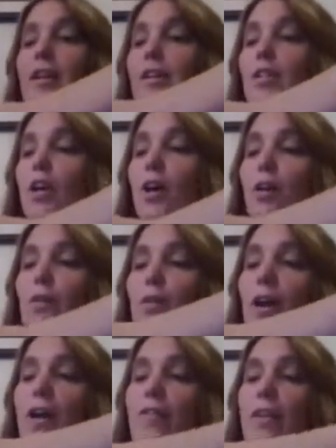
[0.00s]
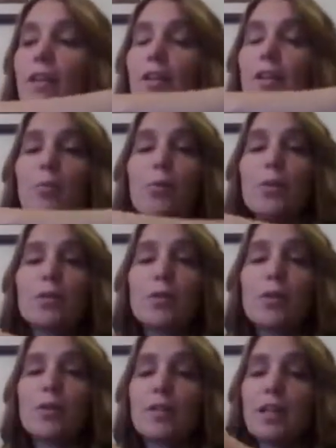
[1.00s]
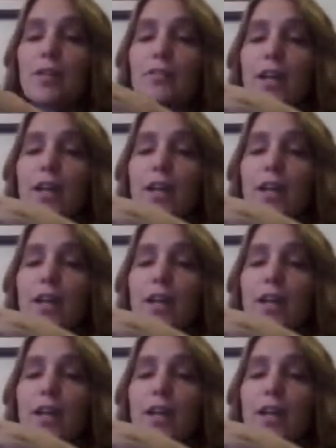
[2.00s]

So if you have any little boys and girls that love